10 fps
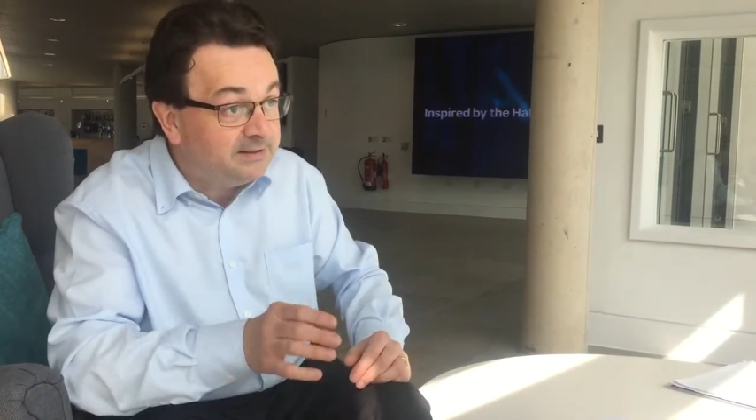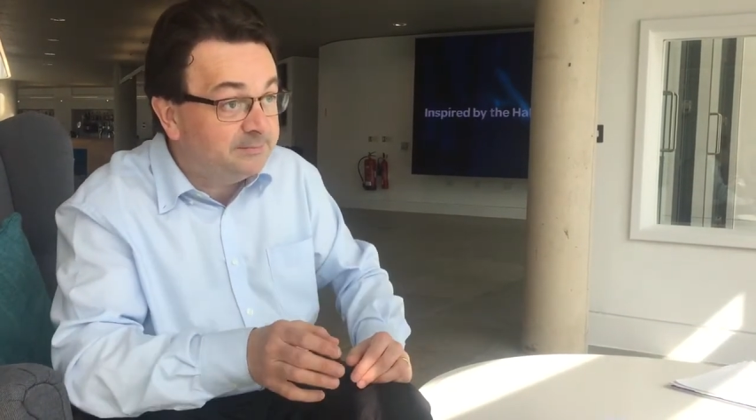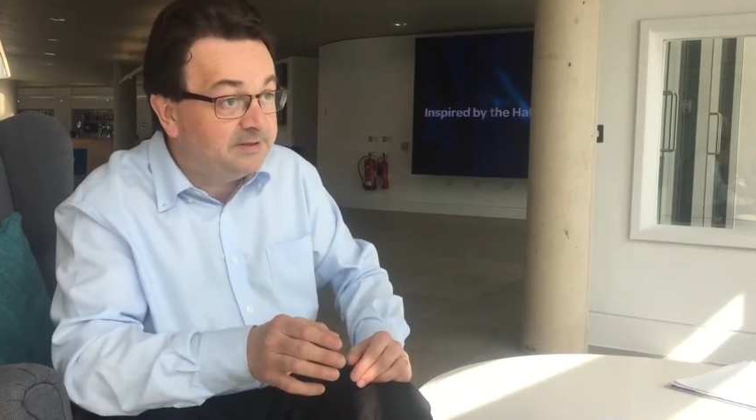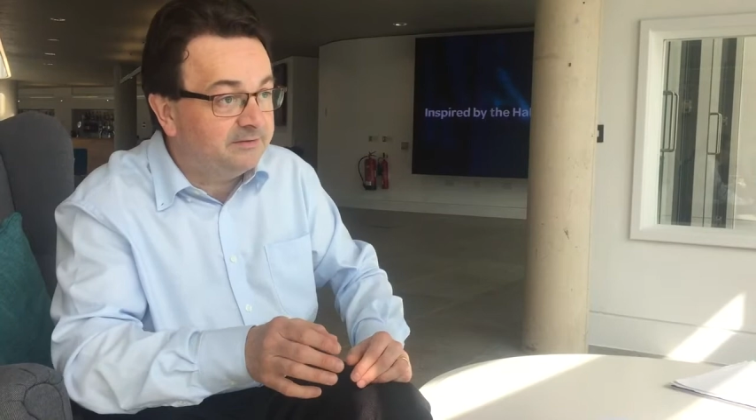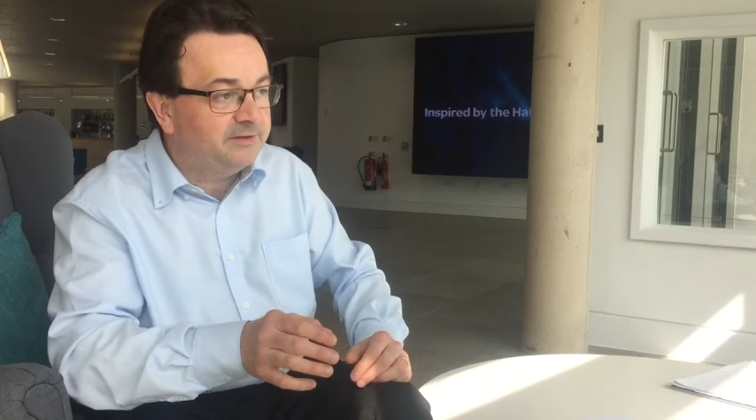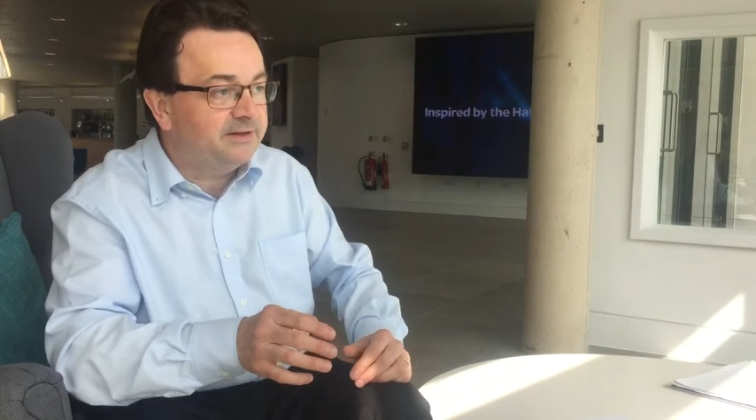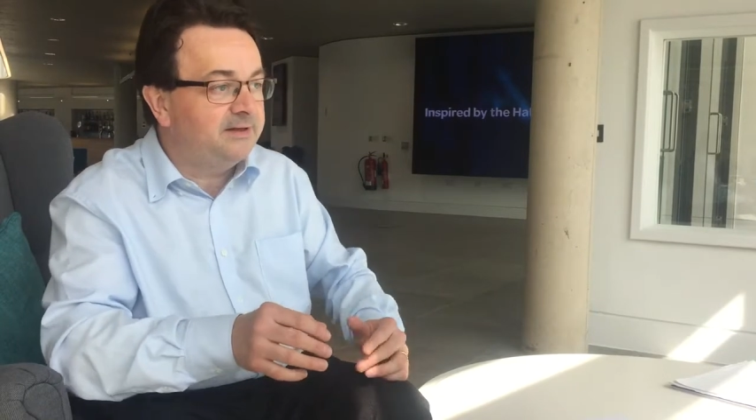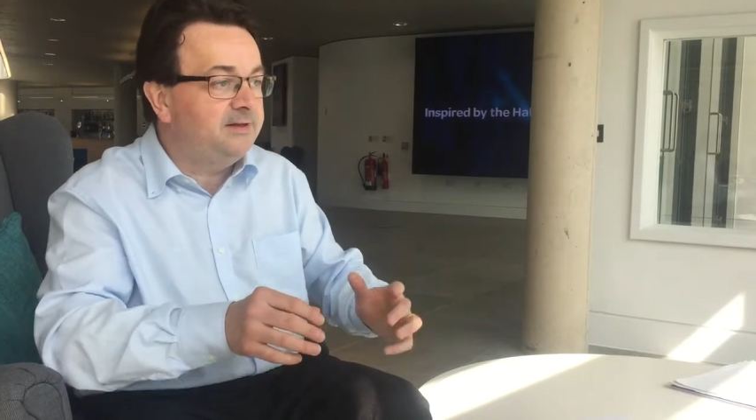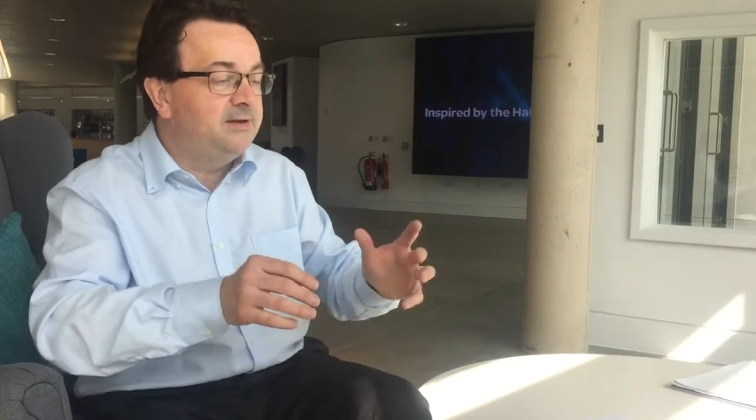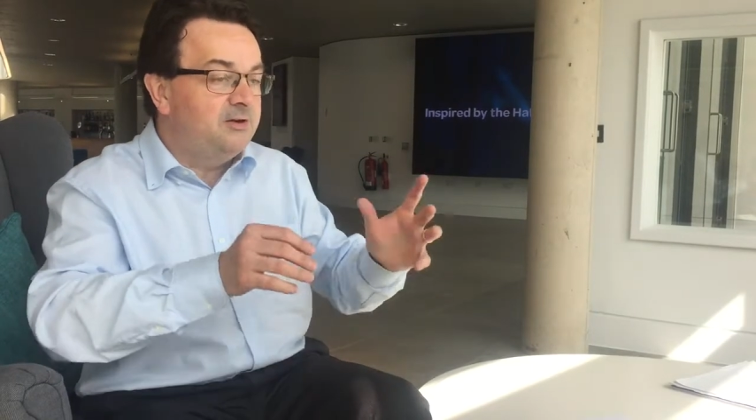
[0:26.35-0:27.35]

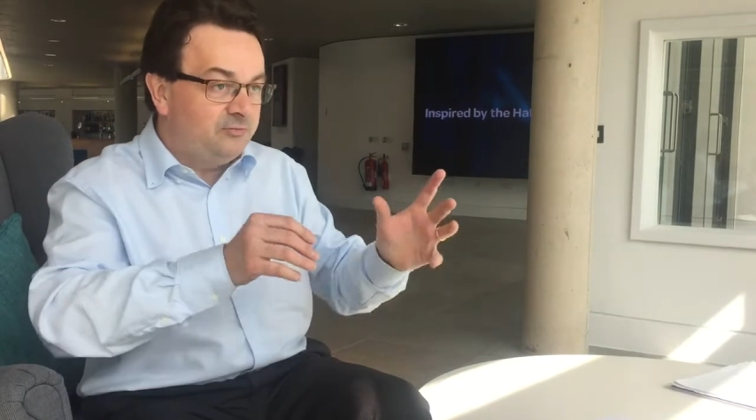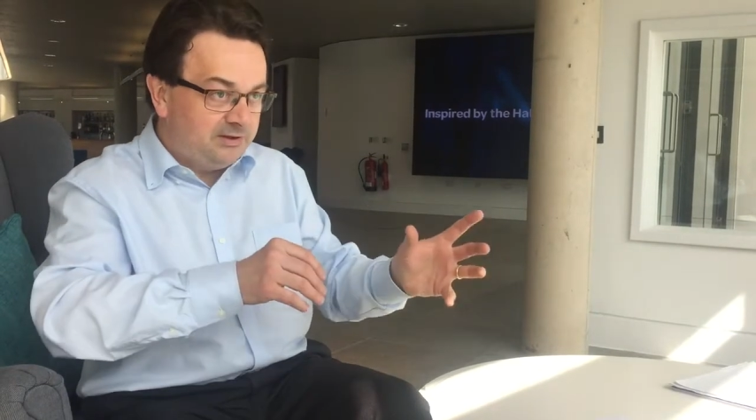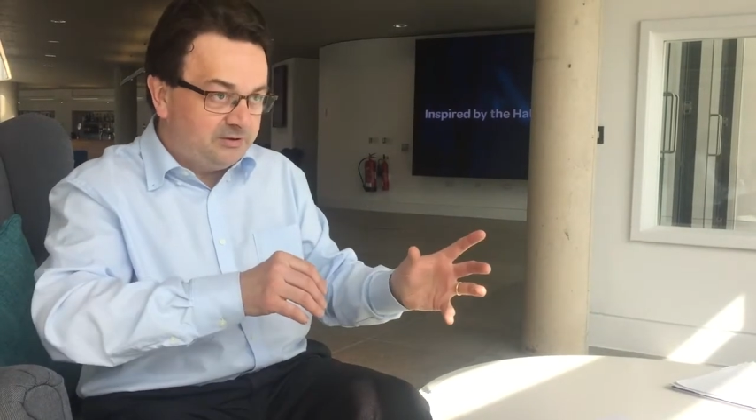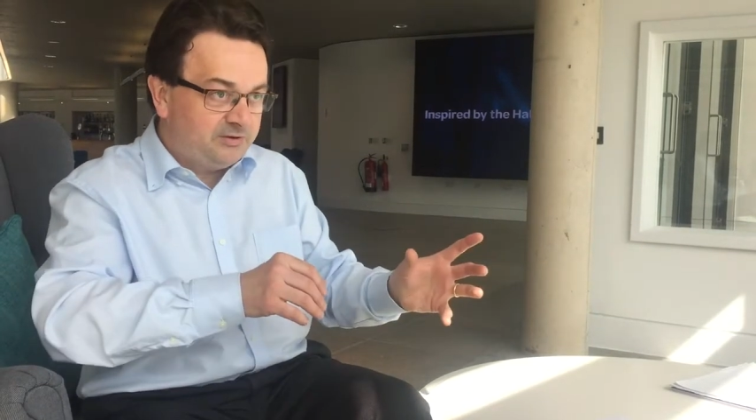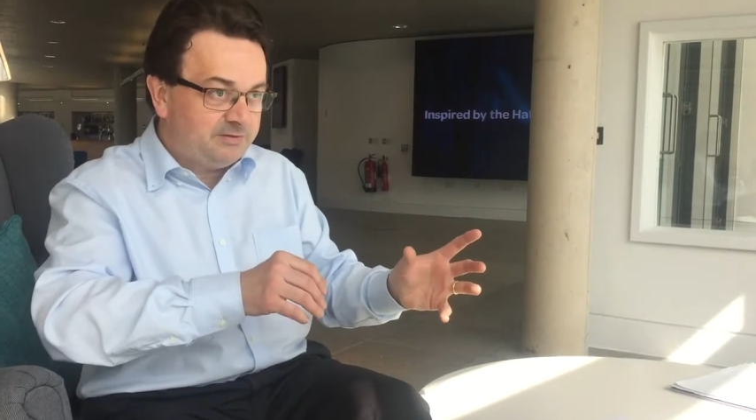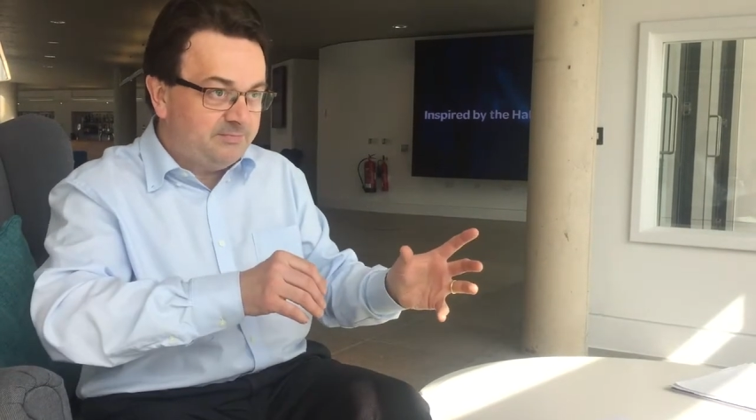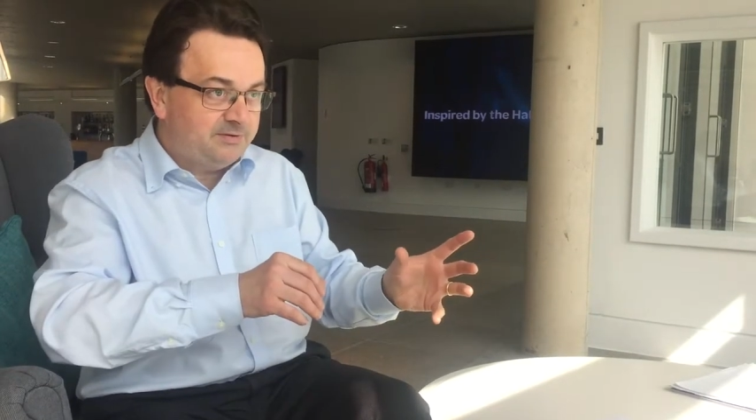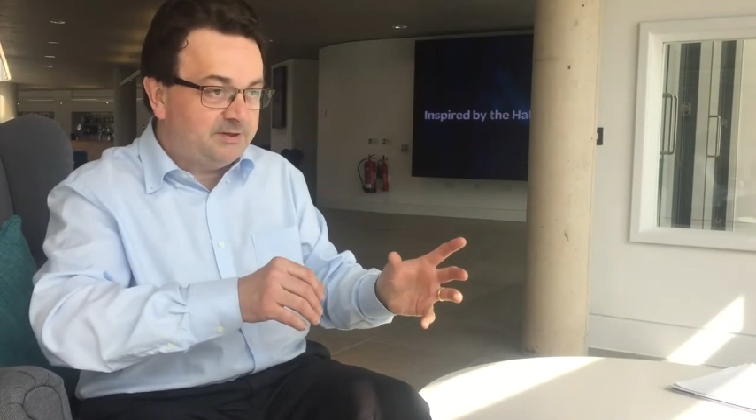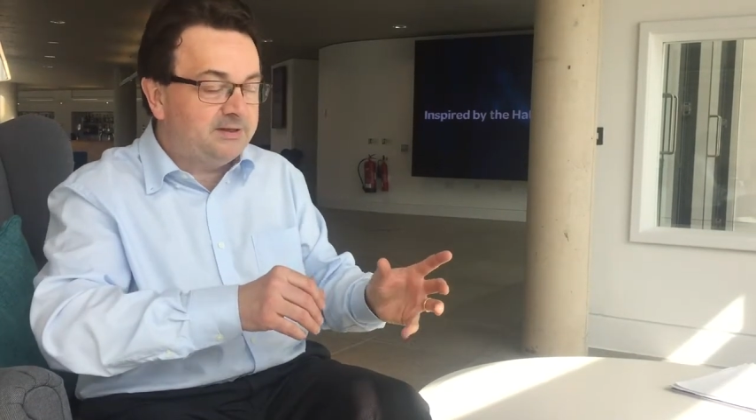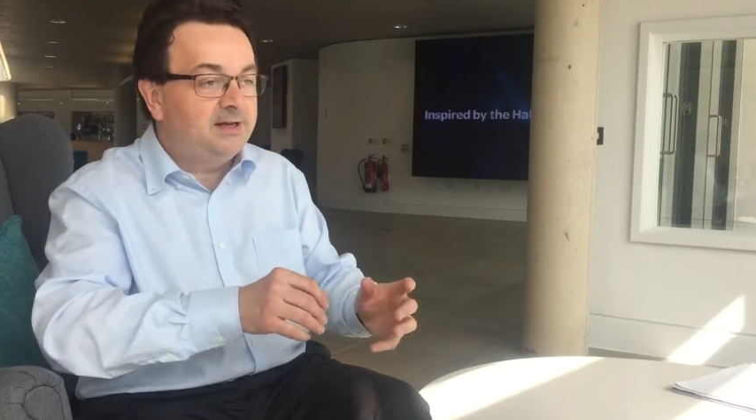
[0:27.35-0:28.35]
specifically, religious
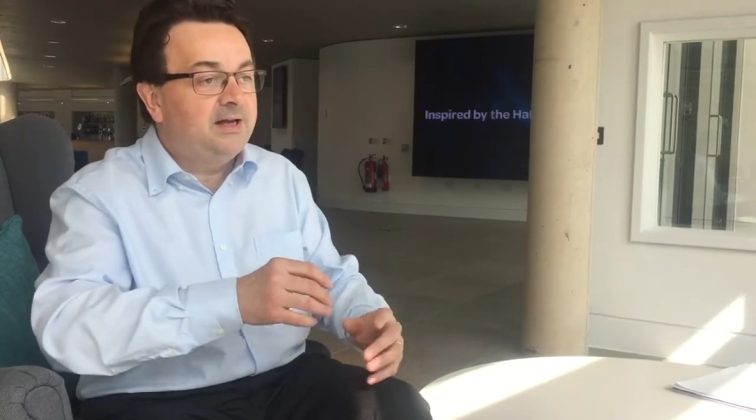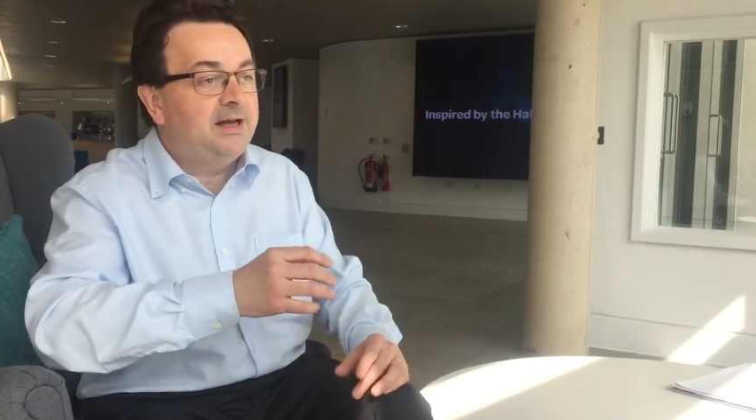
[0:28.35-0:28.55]
music,